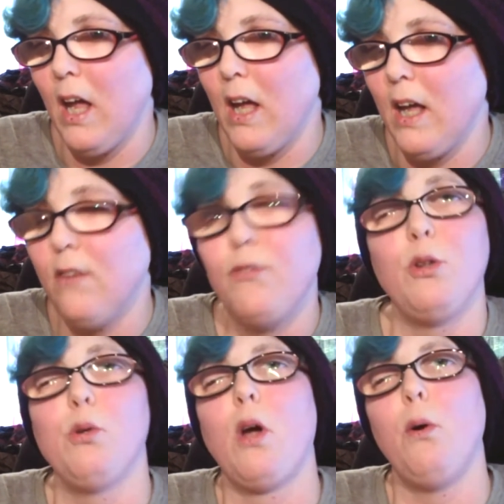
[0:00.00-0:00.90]
If
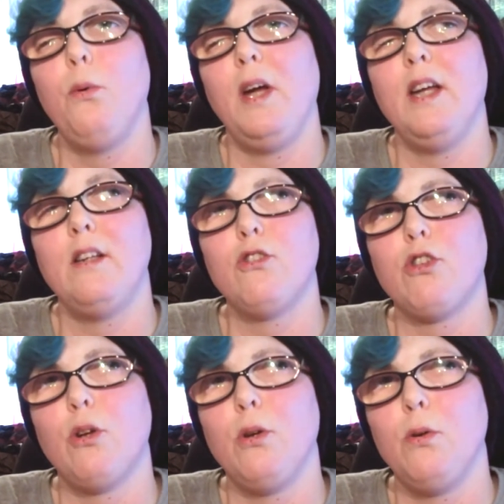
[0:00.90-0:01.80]
you go
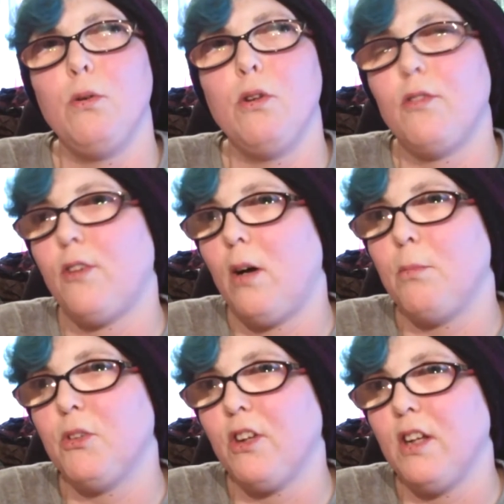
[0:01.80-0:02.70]
into your
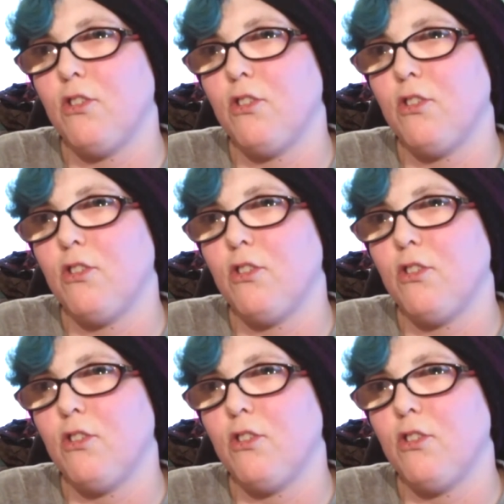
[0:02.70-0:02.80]
pharmacy